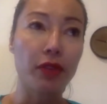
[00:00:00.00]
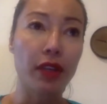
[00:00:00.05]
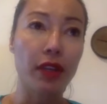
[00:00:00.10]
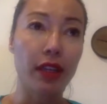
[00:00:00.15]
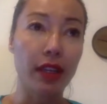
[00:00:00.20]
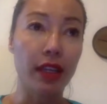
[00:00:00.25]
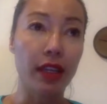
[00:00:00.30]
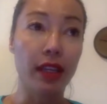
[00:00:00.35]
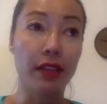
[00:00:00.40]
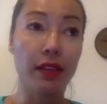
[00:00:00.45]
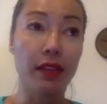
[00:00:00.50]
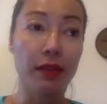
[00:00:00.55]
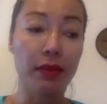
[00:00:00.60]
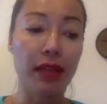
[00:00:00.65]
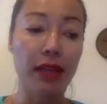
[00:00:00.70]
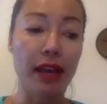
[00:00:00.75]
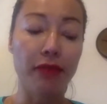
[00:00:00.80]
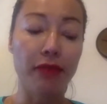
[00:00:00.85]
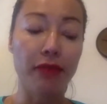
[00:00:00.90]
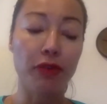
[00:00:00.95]
in the
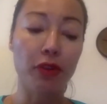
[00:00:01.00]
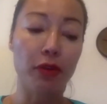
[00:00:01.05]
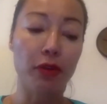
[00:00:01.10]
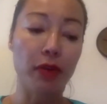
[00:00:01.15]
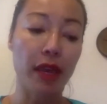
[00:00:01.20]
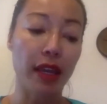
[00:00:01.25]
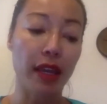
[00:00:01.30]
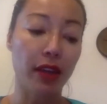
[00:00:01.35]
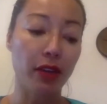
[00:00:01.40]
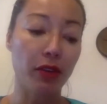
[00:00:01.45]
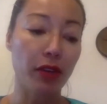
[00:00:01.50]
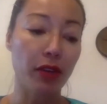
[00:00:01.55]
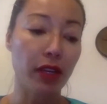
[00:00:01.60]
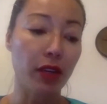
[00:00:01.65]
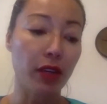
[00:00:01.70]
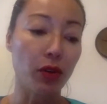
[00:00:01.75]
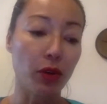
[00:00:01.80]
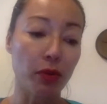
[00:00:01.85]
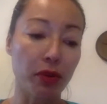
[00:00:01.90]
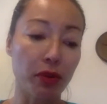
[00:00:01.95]
platform and create
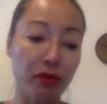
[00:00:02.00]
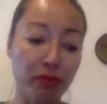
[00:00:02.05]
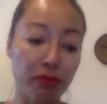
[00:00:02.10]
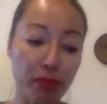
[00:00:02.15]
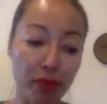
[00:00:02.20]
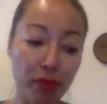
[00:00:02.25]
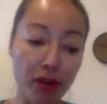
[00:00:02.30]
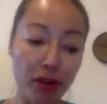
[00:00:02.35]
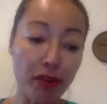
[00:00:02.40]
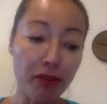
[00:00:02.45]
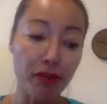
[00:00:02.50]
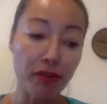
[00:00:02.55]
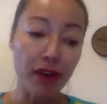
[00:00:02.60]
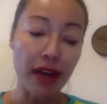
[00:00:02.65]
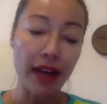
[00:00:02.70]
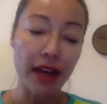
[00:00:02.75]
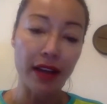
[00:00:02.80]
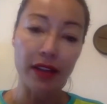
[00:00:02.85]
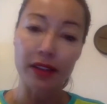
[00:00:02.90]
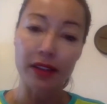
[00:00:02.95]
corporate
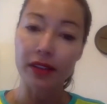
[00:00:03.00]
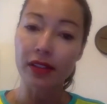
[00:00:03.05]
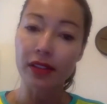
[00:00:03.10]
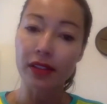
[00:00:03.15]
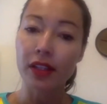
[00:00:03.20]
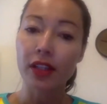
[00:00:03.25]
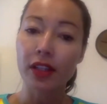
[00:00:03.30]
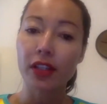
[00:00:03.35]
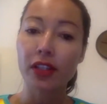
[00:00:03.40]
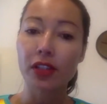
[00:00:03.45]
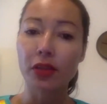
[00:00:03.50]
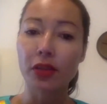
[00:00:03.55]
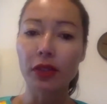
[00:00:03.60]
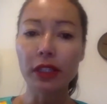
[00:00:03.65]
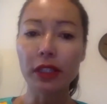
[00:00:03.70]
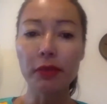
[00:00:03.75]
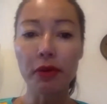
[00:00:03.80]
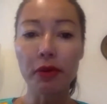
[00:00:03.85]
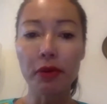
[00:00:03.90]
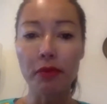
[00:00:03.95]
profiles to
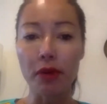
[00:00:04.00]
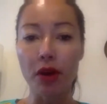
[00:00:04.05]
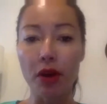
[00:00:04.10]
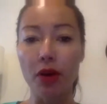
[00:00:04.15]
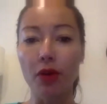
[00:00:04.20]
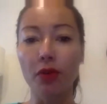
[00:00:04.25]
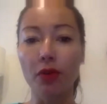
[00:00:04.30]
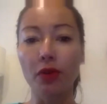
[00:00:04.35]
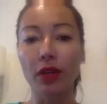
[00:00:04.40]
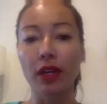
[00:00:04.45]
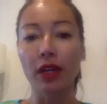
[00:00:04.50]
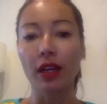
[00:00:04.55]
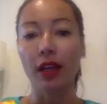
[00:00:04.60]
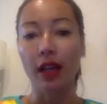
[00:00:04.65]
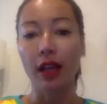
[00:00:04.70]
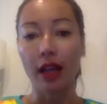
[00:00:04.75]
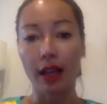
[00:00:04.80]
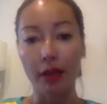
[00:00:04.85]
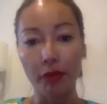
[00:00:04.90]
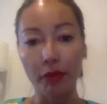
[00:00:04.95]
really promote
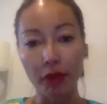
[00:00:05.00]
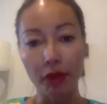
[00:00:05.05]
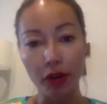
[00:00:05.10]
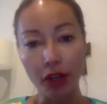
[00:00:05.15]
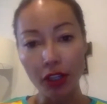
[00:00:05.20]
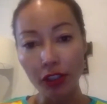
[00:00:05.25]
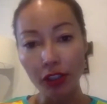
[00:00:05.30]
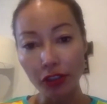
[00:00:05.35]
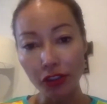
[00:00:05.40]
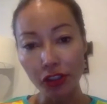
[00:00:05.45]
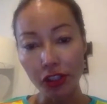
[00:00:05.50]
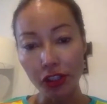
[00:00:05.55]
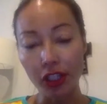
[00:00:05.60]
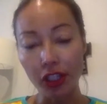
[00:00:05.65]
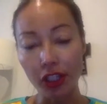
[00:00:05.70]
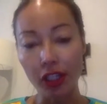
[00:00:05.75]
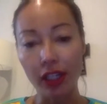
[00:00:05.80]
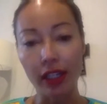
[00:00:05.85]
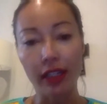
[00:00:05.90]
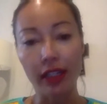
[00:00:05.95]
their
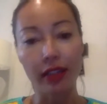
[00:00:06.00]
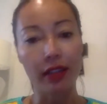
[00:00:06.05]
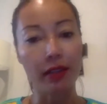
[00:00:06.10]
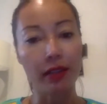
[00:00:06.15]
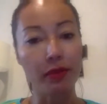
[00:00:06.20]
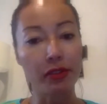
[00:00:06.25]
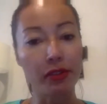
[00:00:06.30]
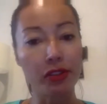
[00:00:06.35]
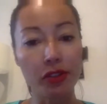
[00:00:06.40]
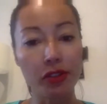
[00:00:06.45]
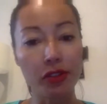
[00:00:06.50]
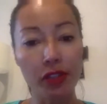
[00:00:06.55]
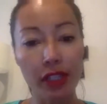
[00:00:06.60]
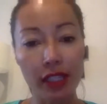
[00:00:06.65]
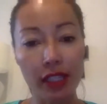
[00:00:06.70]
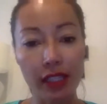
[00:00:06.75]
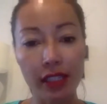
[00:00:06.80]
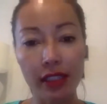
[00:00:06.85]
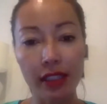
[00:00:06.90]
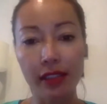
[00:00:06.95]
culture and
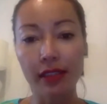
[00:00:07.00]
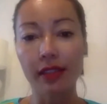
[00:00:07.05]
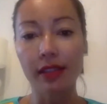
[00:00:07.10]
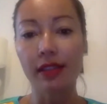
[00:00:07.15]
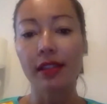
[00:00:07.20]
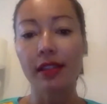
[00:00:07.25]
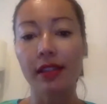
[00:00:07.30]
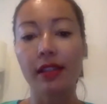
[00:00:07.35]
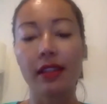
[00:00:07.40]
opportunities,